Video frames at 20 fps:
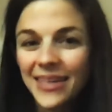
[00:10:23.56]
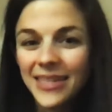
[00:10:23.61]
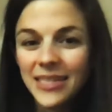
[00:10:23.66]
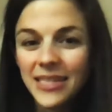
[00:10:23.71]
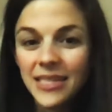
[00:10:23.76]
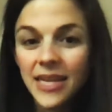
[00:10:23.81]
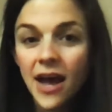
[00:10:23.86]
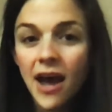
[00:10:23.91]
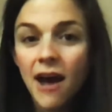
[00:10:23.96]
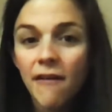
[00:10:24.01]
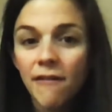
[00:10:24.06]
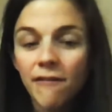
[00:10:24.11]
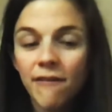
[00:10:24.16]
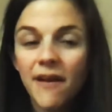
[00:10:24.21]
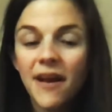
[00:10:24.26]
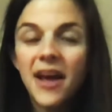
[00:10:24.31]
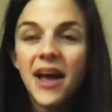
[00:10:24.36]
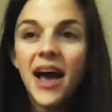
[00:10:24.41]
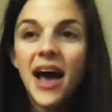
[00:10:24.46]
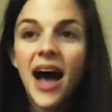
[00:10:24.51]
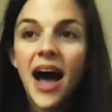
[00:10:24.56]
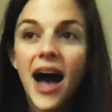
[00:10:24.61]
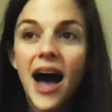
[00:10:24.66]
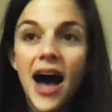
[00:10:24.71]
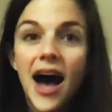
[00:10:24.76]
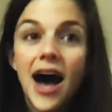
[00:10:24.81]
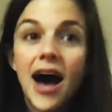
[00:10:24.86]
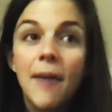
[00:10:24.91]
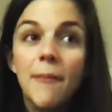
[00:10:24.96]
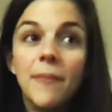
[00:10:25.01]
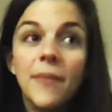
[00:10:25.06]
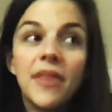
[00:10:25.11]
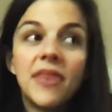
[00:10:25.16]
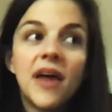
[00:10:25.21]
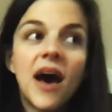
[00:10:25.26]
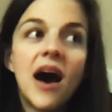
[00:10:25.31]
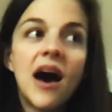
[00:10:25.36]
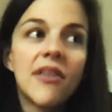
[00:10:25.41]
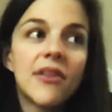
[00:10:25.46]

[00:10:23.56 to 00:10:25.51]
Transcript: kind of stuff. The